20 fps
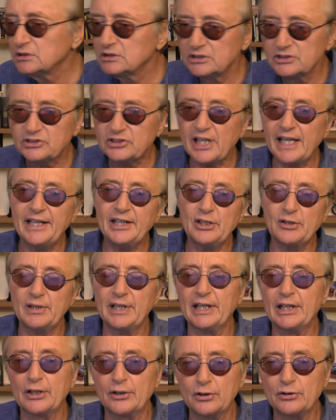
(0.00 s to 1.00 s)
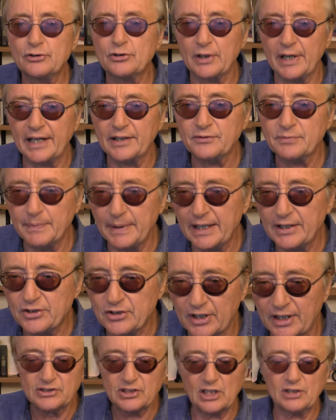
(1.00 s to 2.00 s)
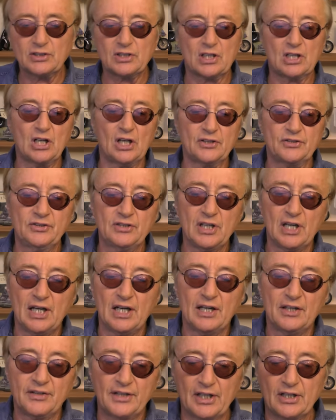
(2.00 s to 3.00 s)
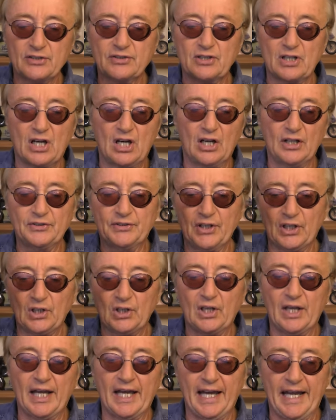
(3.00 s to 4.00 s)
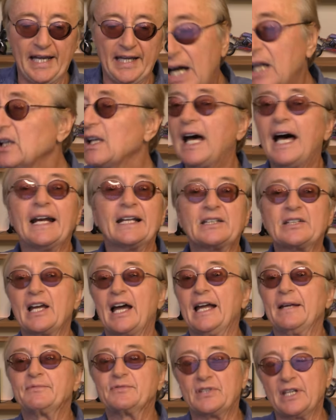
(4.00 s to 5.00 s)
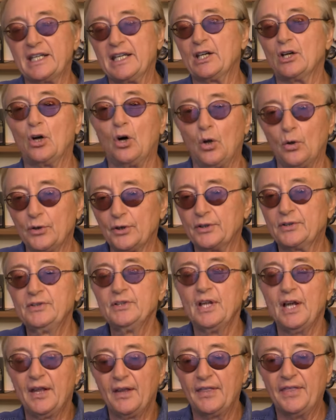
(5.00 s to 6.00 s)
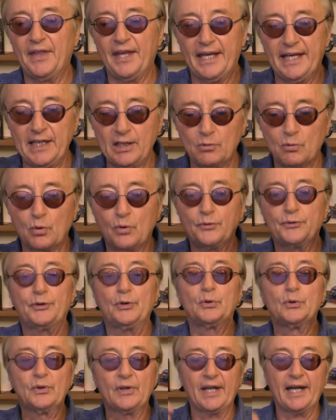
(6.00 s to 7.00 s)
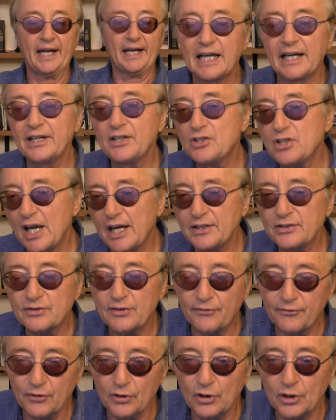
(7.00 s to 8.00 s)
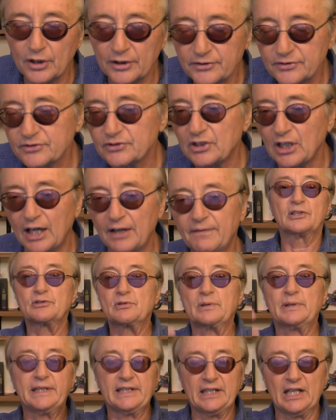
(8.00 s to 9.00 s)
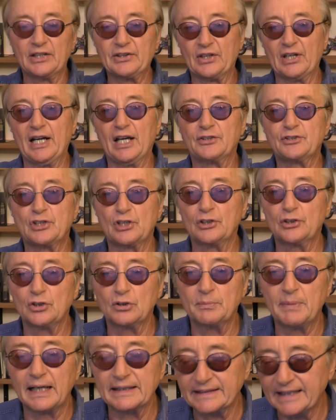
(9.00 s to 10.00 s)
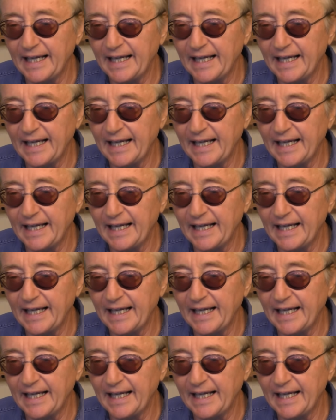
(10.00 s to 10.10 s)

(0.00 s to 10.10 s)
saying you need a new transmission just because there's a delay. A lot of times they get older, they will do that. Now you change the fluid and stuff. There's really nothing else you can do about